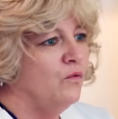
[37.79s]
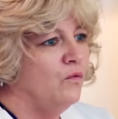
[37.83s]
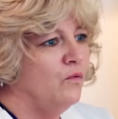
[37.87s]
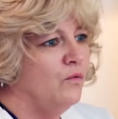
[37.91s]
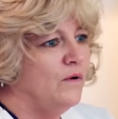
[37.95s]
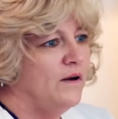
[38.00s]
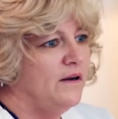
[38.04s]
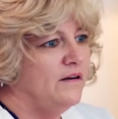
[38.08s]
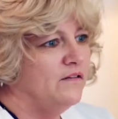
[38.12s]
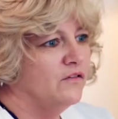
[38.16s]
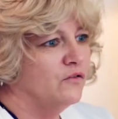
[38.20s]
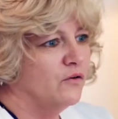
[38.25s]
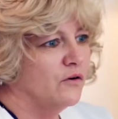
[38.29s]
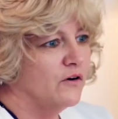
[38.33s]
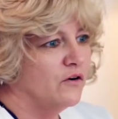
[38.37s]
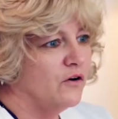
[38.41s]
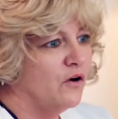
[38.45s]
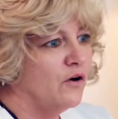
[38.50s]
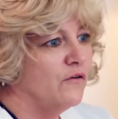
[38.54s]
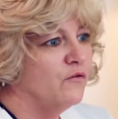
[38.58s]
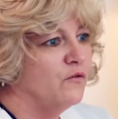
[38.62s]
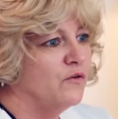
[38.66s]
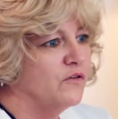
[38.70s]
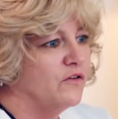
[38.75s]
We
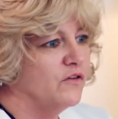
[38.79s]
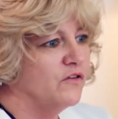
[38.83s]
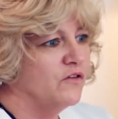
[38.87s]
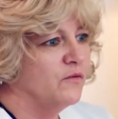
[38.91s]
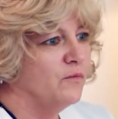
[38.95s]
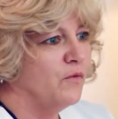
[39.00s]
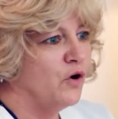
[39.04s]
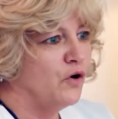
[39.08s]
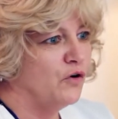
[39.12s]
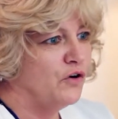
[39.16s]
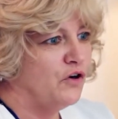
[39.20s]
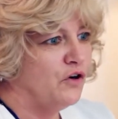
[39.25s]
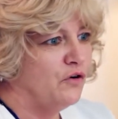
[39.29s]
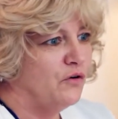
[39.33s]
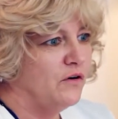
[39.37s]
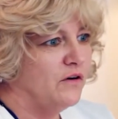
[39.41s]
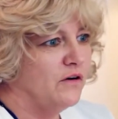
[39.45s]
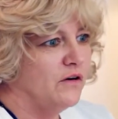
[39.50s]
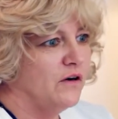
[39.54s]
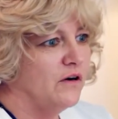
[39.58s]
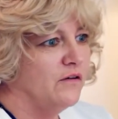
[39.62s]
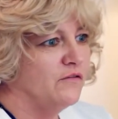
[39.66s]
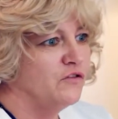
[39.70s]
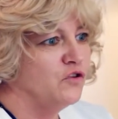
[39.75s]
started off with a small
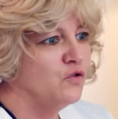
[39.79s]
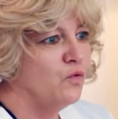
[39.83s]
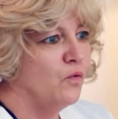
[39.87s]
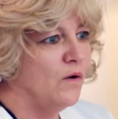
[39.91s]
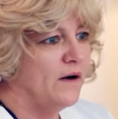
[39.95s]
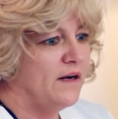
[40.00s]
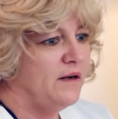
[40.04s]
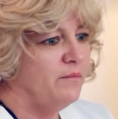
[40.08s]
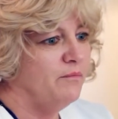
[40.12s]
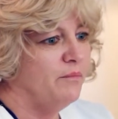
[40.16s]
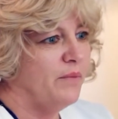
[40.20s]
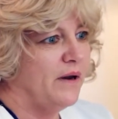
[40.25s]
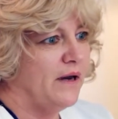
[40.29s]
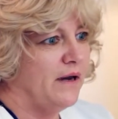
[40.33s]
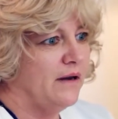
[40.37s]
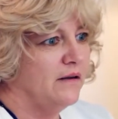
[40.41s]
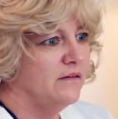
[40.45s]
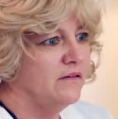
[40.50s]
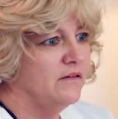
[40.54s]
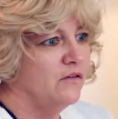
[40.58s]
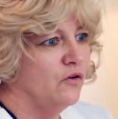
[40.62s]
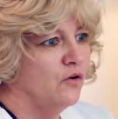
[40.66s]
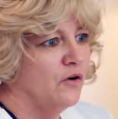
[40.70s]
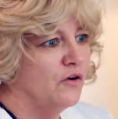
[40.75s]
unit of 20
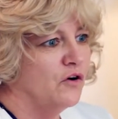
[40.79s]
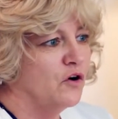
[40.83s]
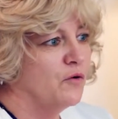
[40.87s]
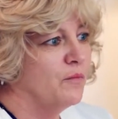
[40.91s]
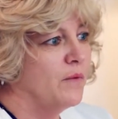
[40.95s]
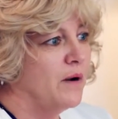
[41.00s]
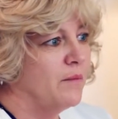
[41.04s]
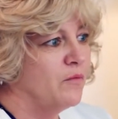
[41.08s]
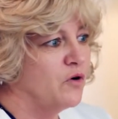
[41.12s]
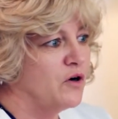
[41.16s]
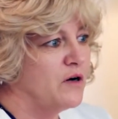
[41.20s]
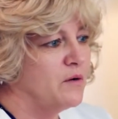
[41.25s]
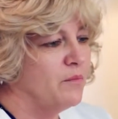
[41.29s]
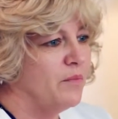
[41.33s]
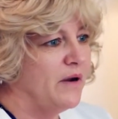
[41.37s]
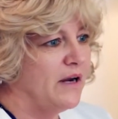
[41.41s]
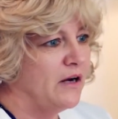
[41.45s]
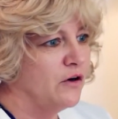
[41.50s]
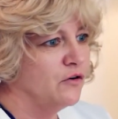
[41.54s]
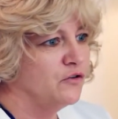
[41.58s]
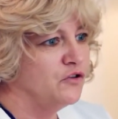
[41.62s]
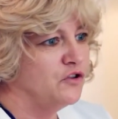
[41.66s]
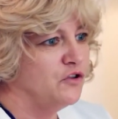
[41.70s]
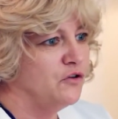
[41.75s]
beds on our memory
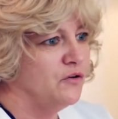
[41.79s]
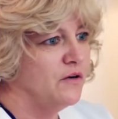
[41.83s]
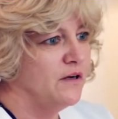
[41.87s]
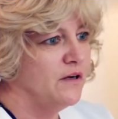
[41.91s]
impaired